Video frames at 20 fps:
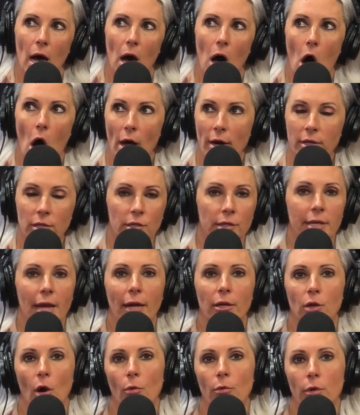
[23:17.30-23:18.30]
Honestly,
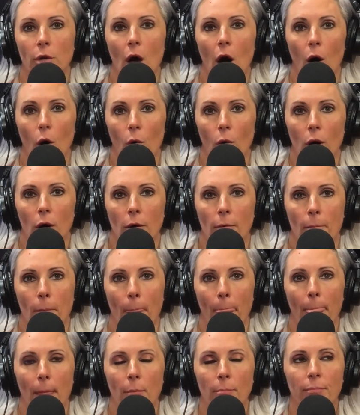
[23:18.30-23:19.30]
I don't know.
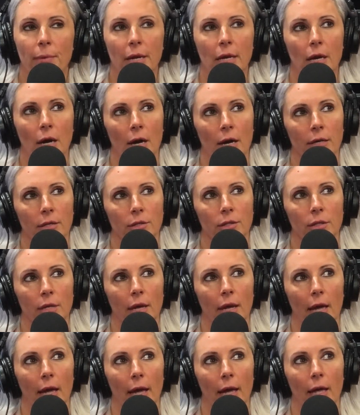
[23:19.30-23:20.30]
Because,
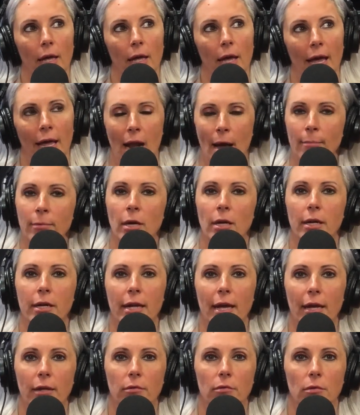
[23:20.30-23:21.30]
and I'm going to
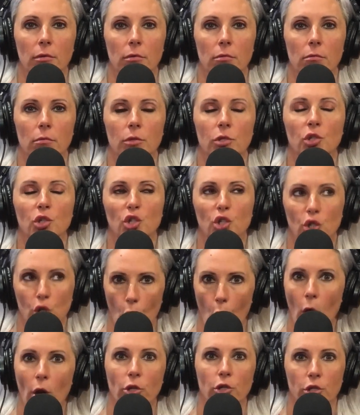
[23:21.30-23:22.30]
get
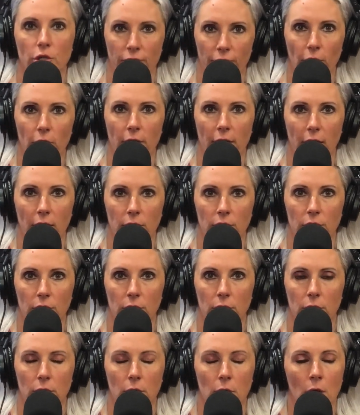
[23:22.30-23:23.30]
scorched for
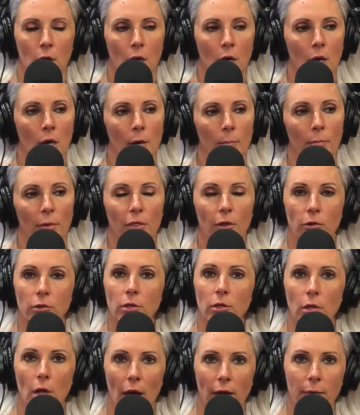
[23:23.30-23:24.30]
this, but there's
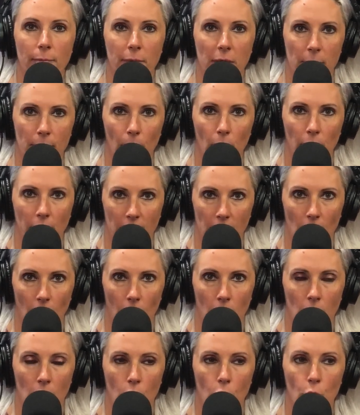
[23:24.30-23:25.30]
a lot of people
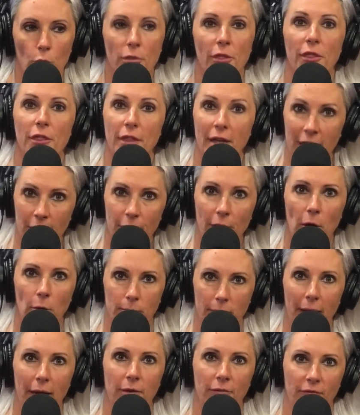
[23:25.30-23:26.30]
here who think they're
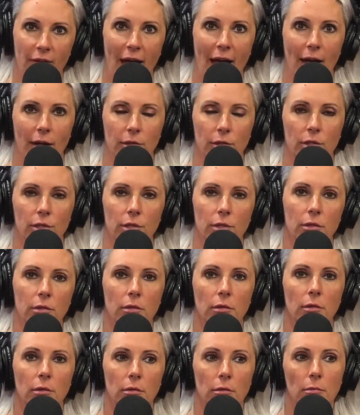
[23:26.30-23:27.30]
big fans,
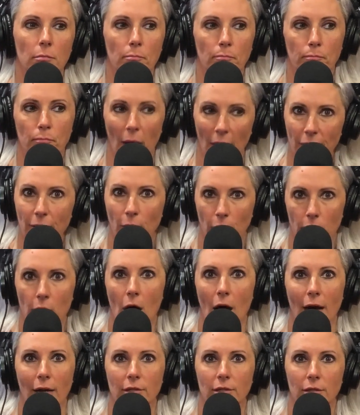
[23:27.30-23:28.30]
but they're
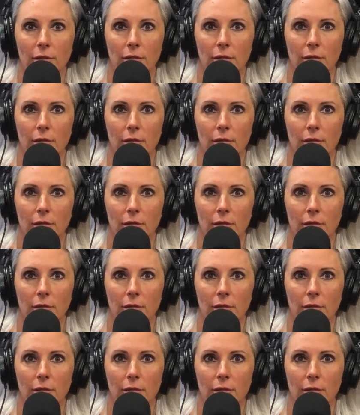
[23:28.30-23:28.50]
not.